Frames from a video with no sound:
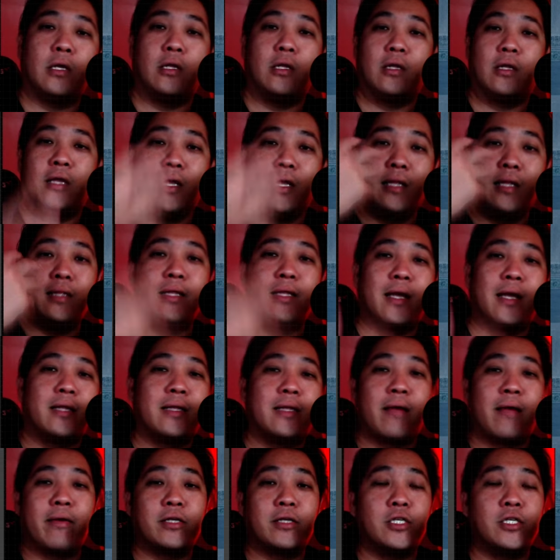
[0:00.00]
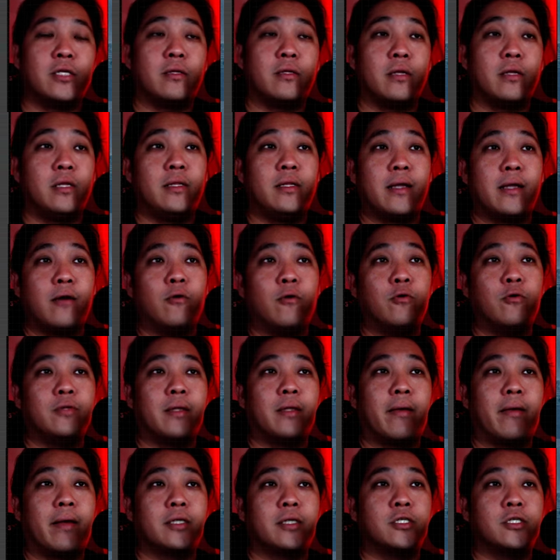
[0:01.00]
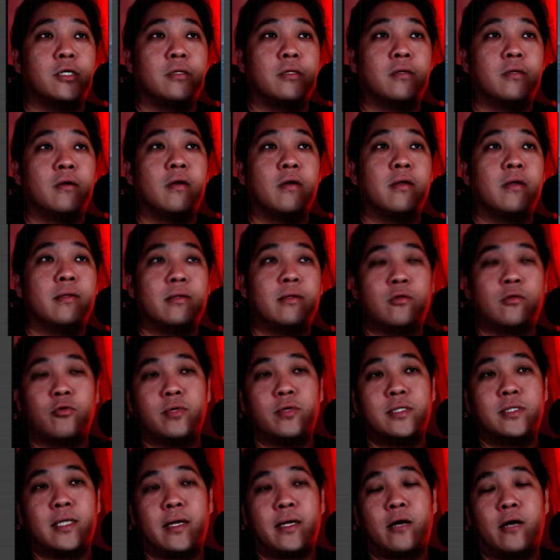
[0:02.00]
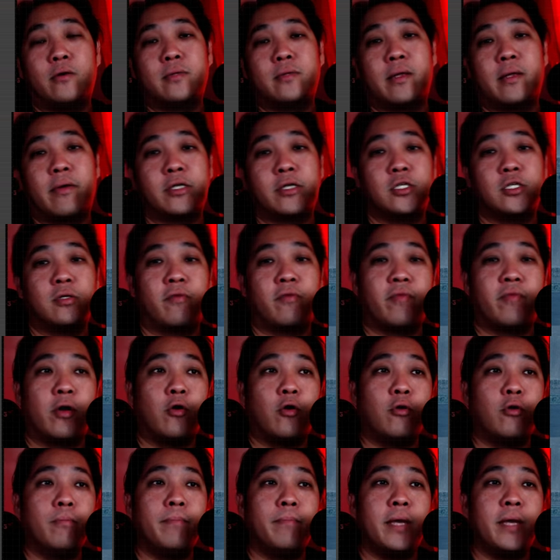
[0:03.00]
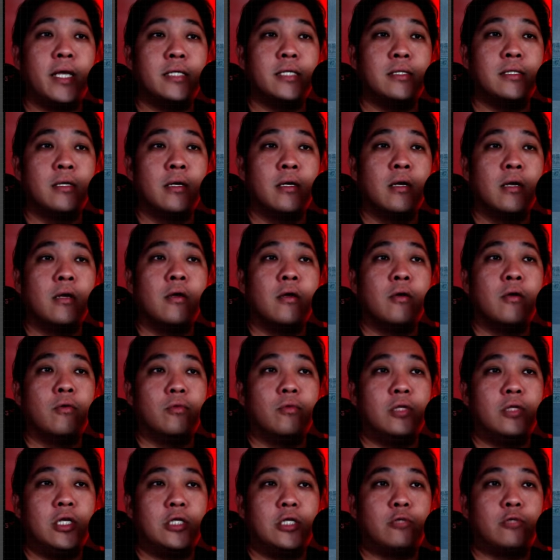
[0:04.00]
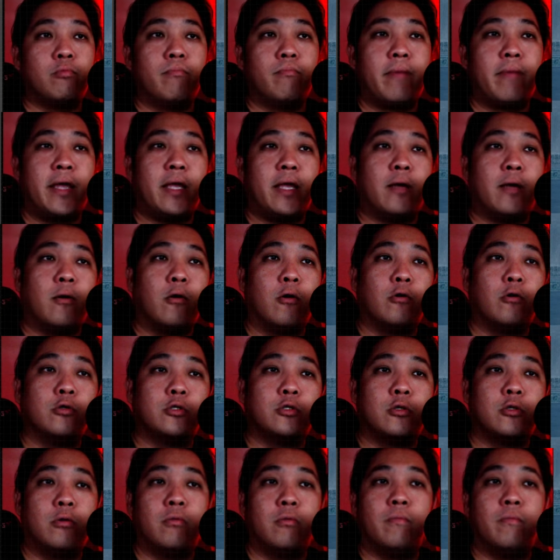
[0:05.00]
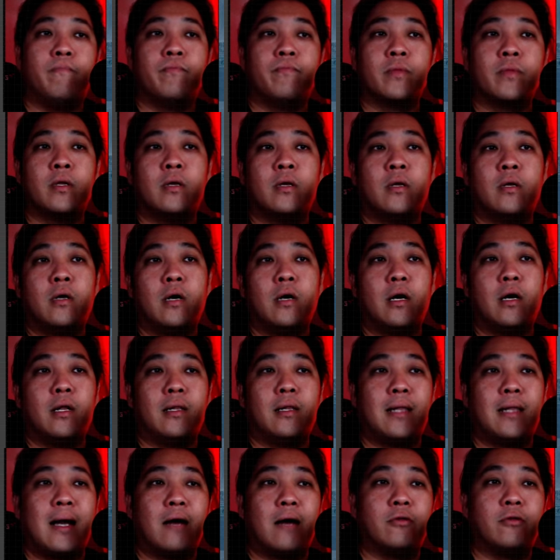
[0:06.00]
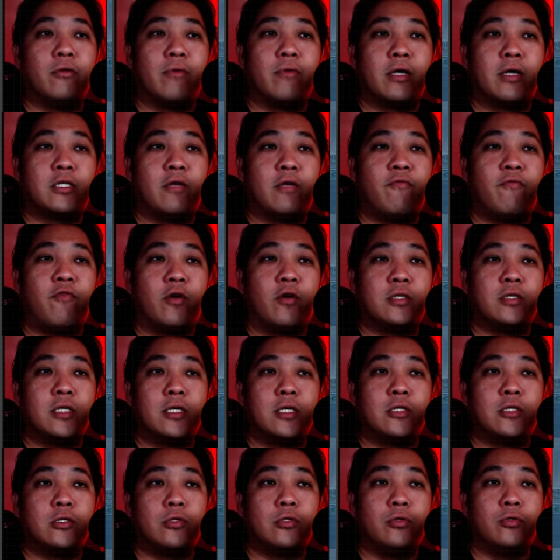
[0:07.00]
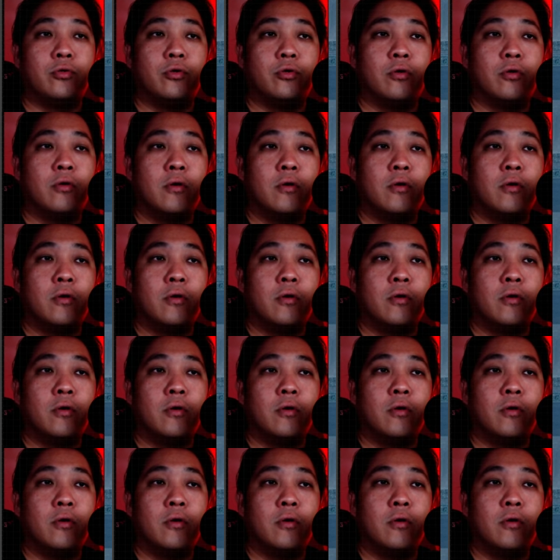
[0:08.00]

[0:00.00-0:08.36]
in their direction, in their own direction, towards the direction of their home base. This may also allow the Russian forces to